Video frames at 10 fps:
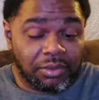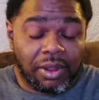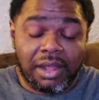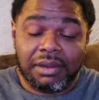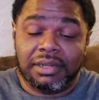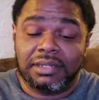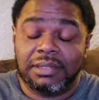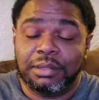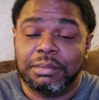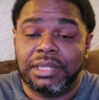are watering a
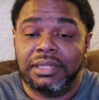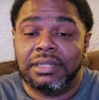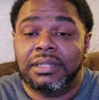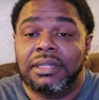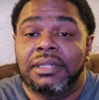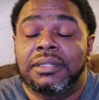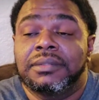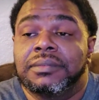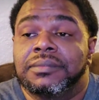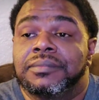little bit.
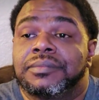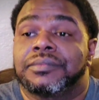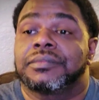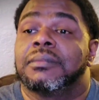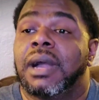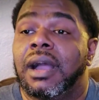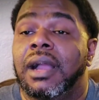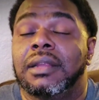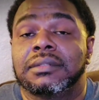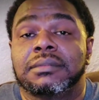My
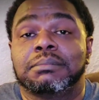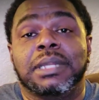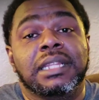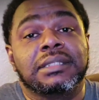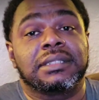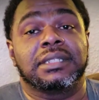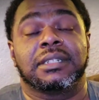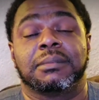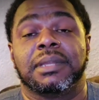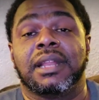heart beats a
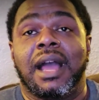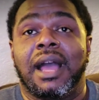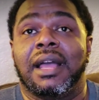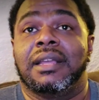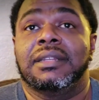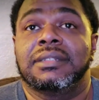little bit high.